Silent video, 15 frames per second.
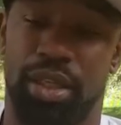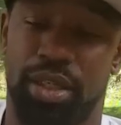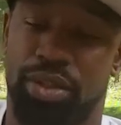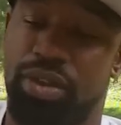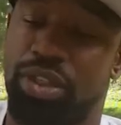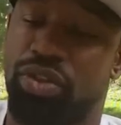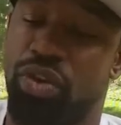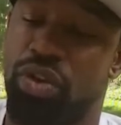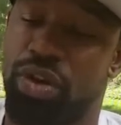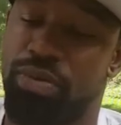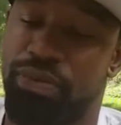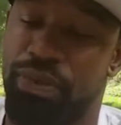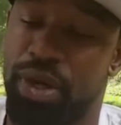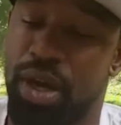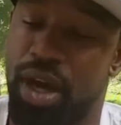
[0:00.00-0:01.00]
So I told him,
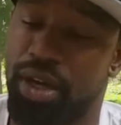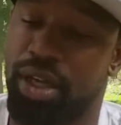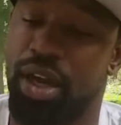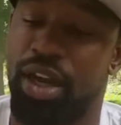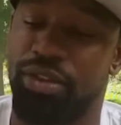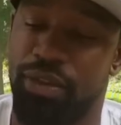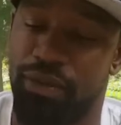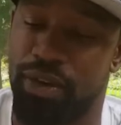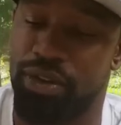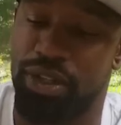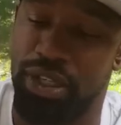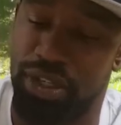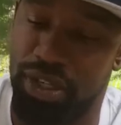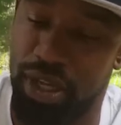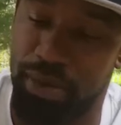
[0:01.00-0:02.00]
fuck all the
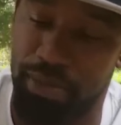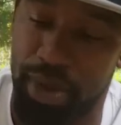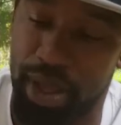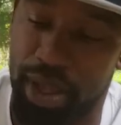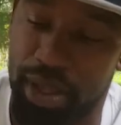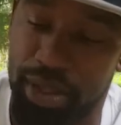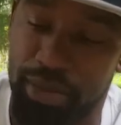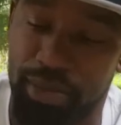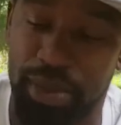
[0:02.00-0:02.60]
controversy shit, man.